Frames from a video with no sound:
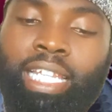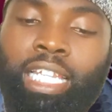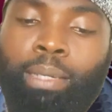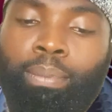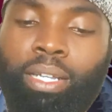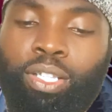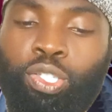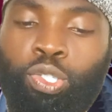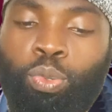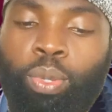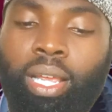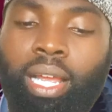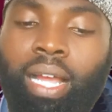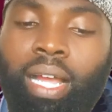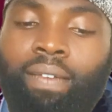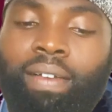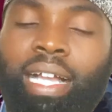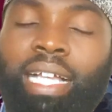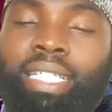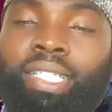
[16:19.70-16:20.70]
Number two, we
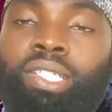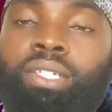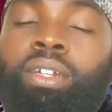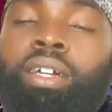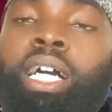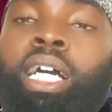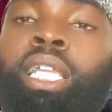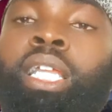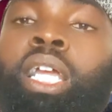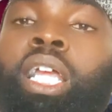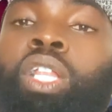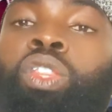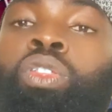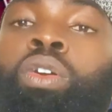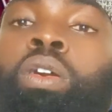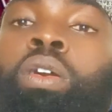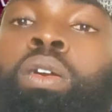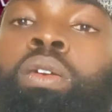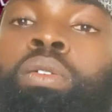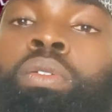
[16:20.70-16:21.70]
have asra
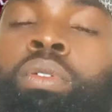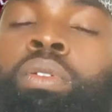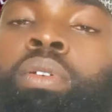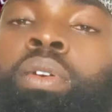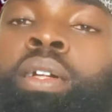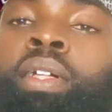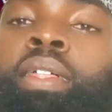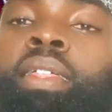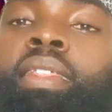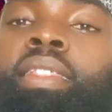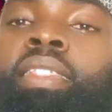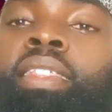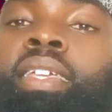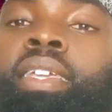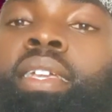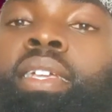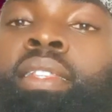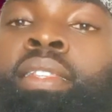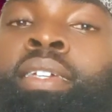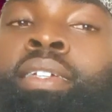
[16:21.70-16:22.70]
al-qitaru.
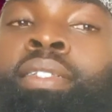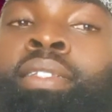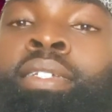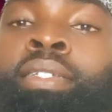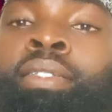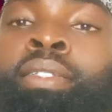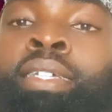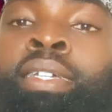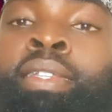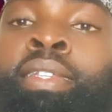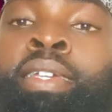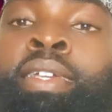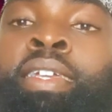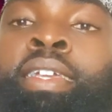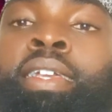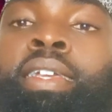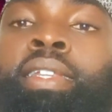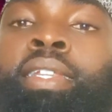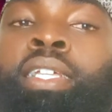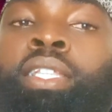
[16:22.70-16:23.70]

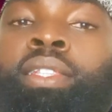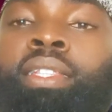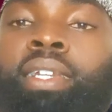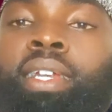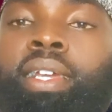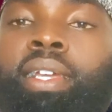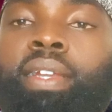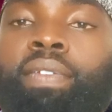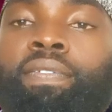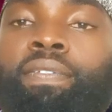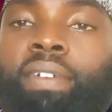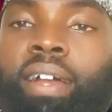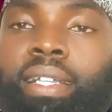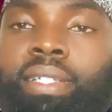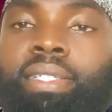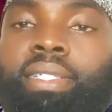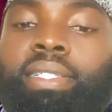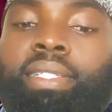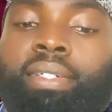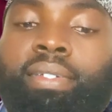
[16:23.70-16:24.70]
The train
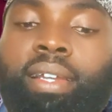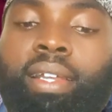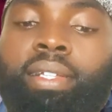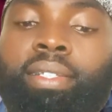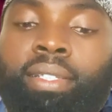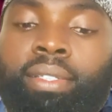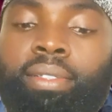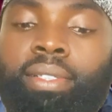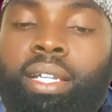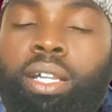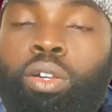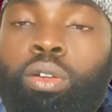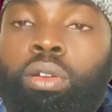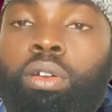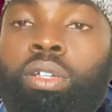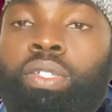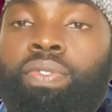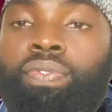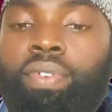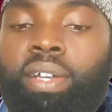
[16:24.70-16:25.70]
fast. The train
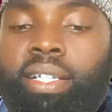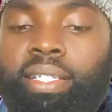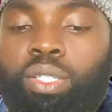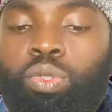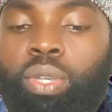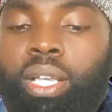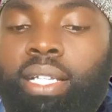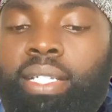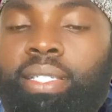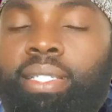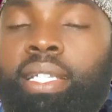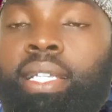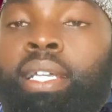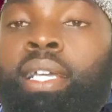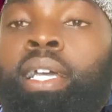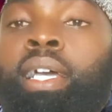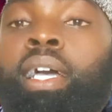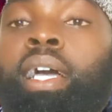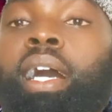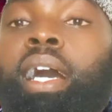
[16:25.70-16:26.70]
runs fast. We can
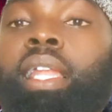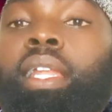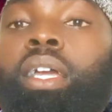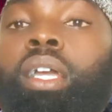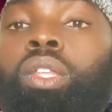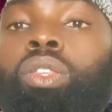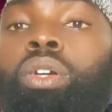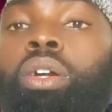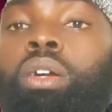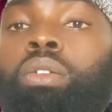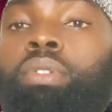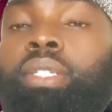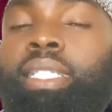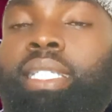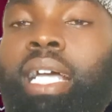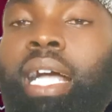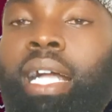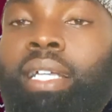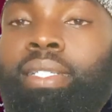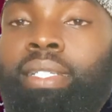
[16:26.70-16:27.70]
say al-qitaru
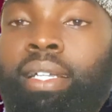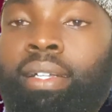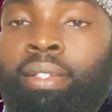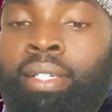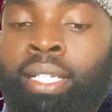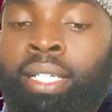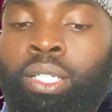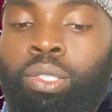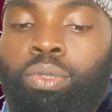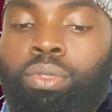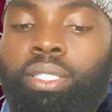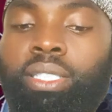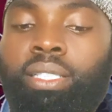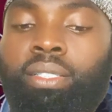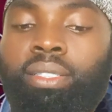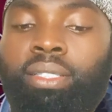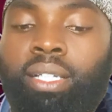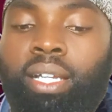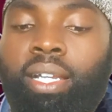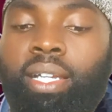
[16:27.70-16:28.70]
sari'un.
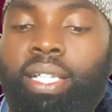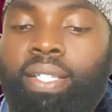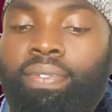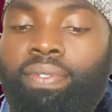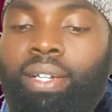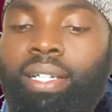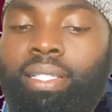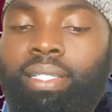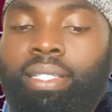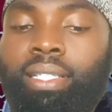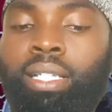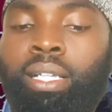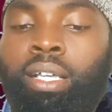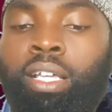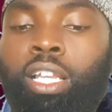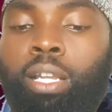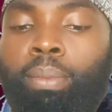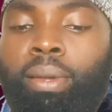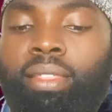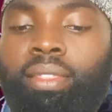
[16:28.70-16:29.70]
The train is fast.
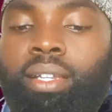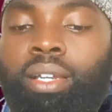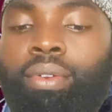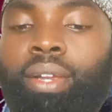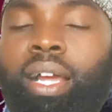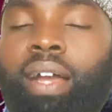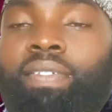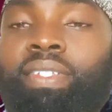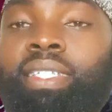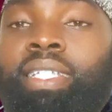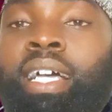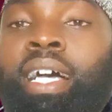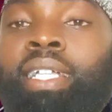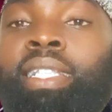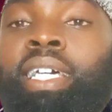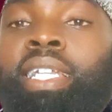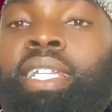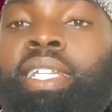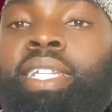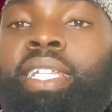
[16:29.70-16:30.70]
Number three, we have
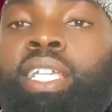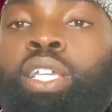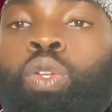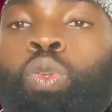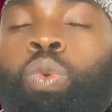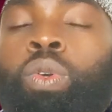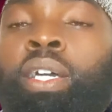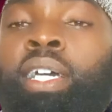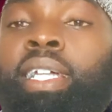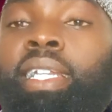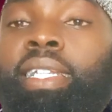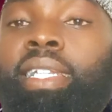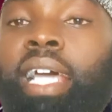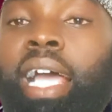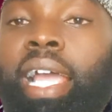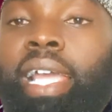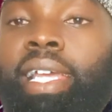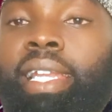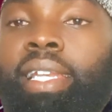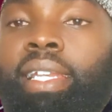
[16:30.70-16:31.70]
zad al-nilu.
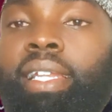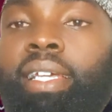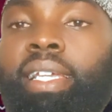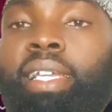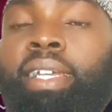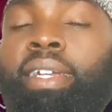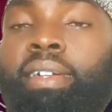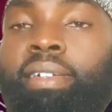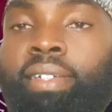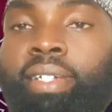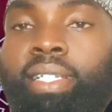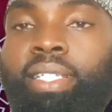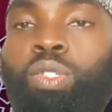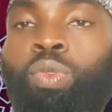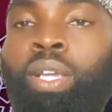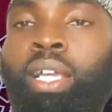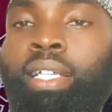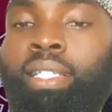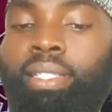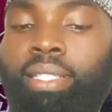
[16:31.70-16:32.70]
Nile increased.
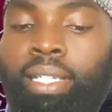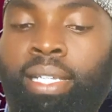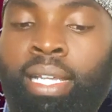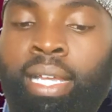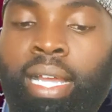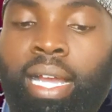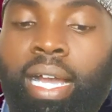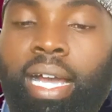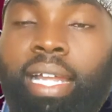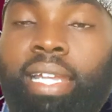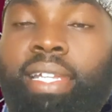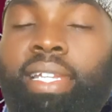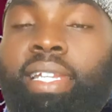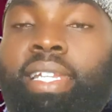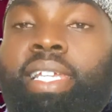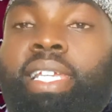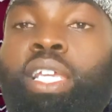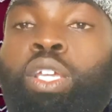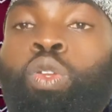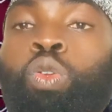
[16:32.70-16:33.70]
We can say
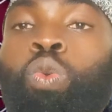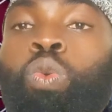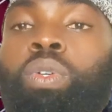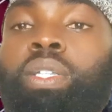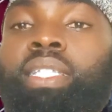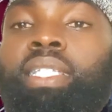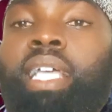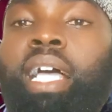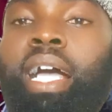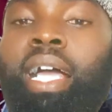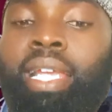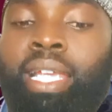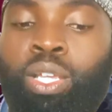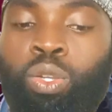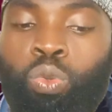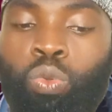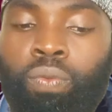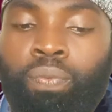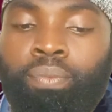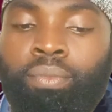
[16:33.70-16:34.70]
al-nilu
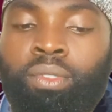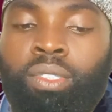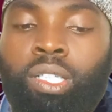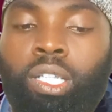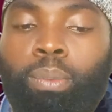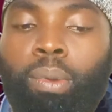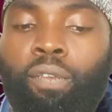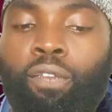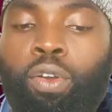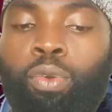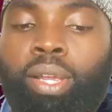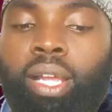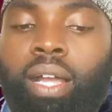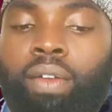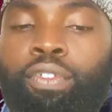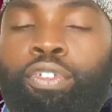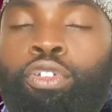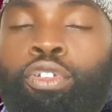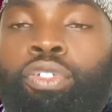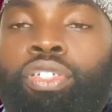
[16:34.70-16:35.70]
za'idun. Number four, we
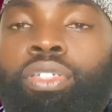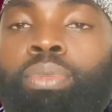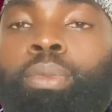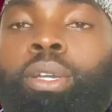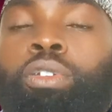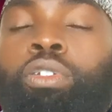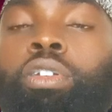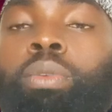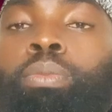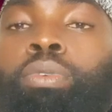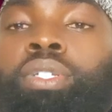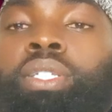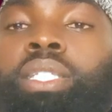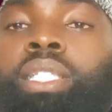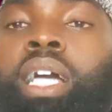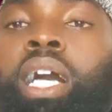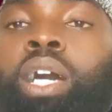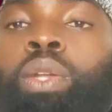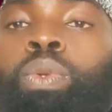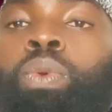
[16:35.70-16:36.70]
have yuthmiru
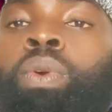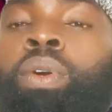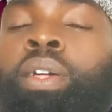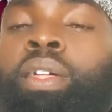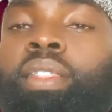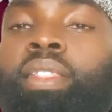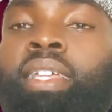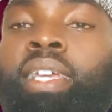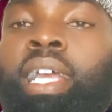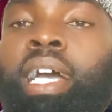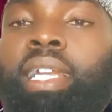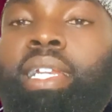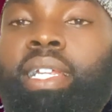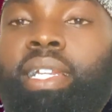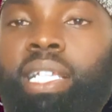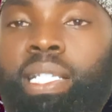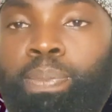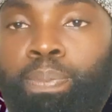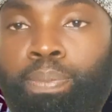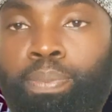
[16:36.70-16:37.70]
al-bustanu. The
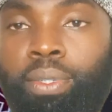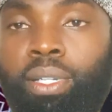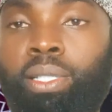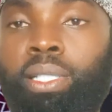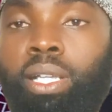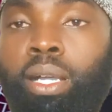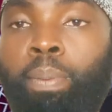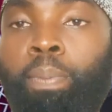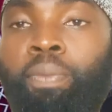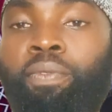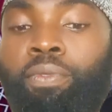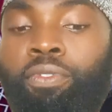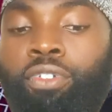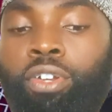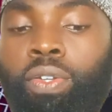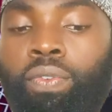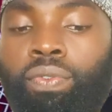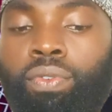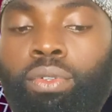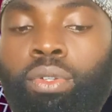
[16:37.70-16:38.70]
garden is
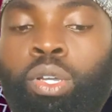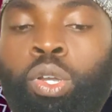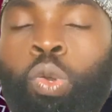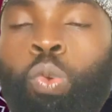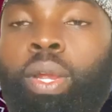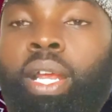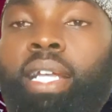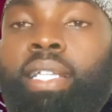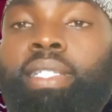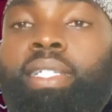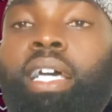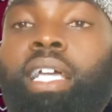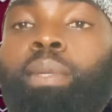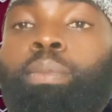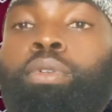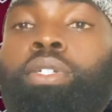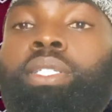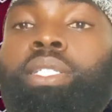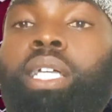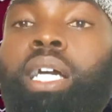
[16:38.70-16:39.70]
fruitful. We can say
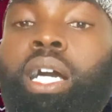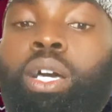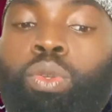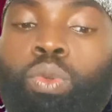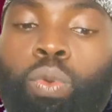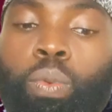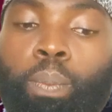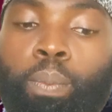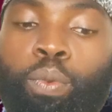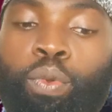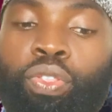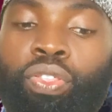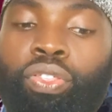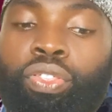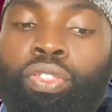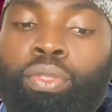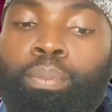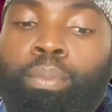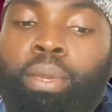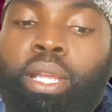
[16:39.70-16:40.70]
al-bustanu
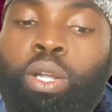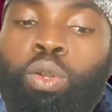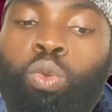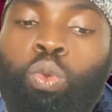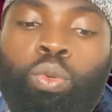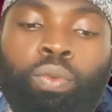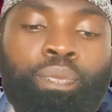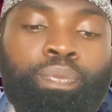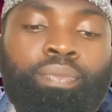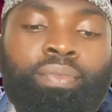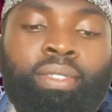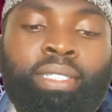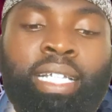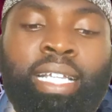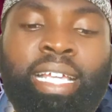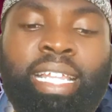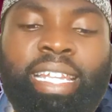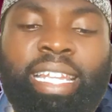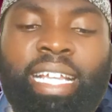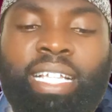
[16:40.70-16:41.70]
muthmirun.
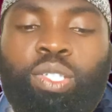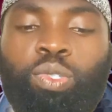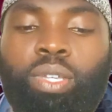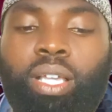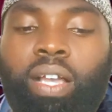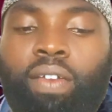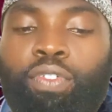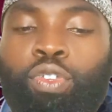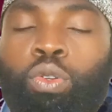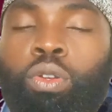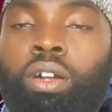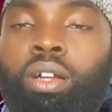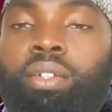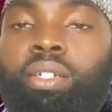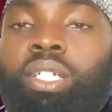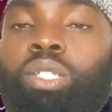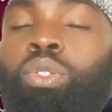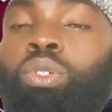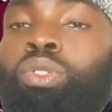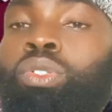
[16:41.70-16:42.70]
Next, we have
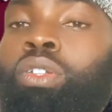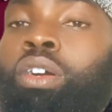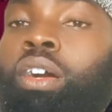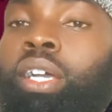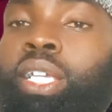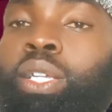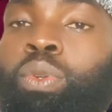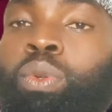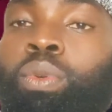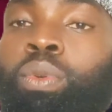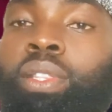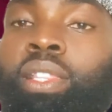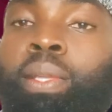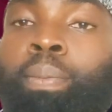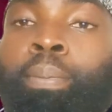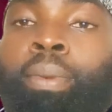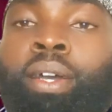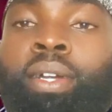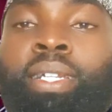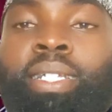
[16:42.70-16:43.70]
yugarridu ta'iru. The
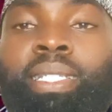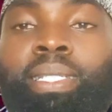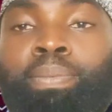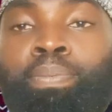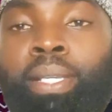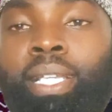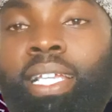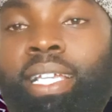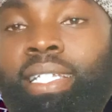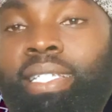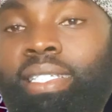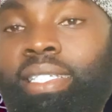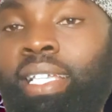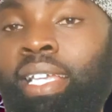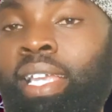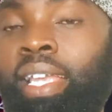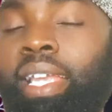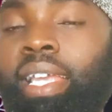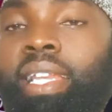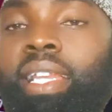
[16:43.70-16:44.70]
bird is
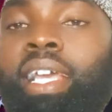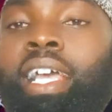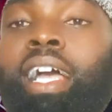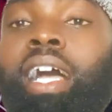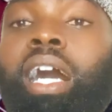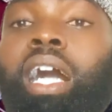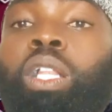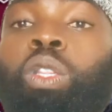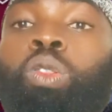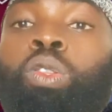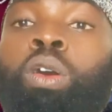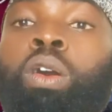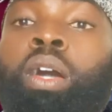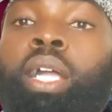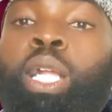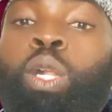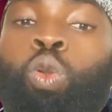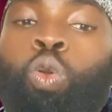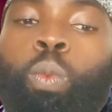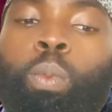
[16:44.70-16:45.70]
singing.
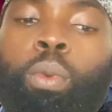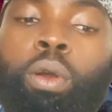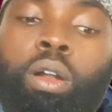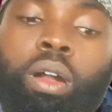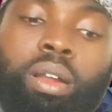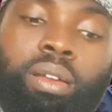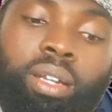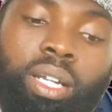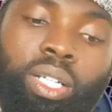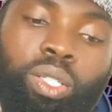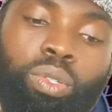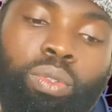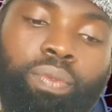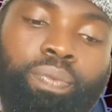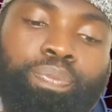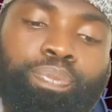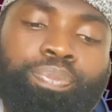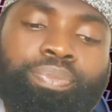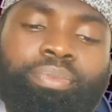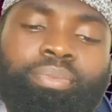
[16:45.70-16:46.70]
At-ta'iru
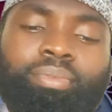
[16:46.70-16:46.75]
mugarridun.